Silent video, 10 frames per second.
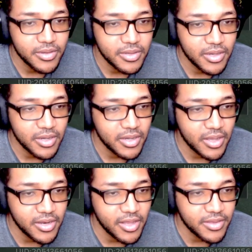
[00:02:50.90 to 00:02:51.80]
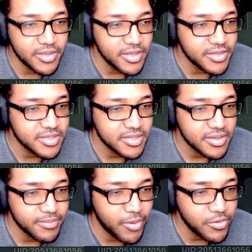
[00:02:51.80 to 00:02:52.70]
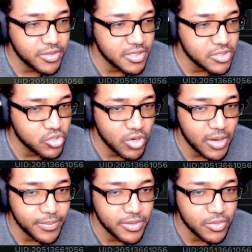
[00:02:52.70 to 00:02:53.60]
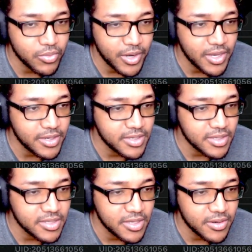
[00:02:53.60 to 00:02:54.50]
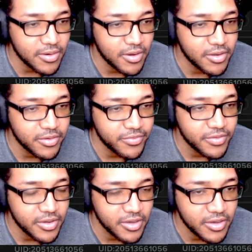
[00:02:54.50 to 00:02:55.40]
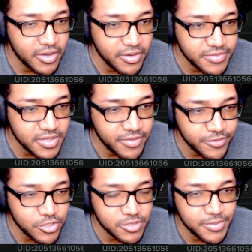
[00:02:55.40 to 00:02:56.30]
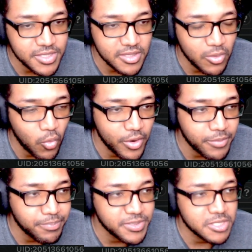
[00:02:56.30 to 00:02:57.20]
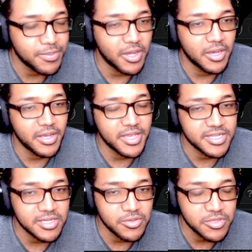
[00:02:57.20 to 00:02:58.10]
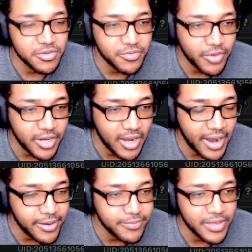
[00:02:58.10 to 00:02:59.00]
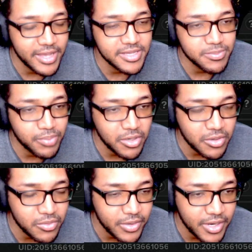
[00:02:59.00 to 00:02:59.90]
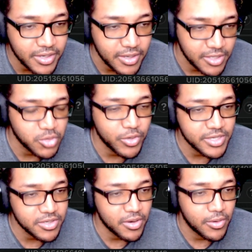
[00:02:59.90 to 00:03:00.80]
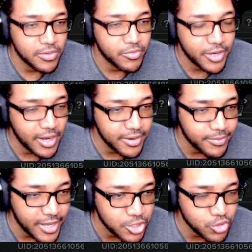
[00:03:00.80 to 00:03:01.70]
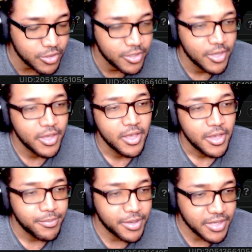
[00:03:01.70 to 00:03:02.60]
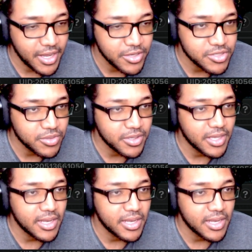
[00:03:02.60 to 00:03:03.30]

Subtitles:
and this both of these drop the raid tier of stuff. You're just missing the one exclusive raid item that is per raid. Each one has their own raid item extra. But yeah, you still get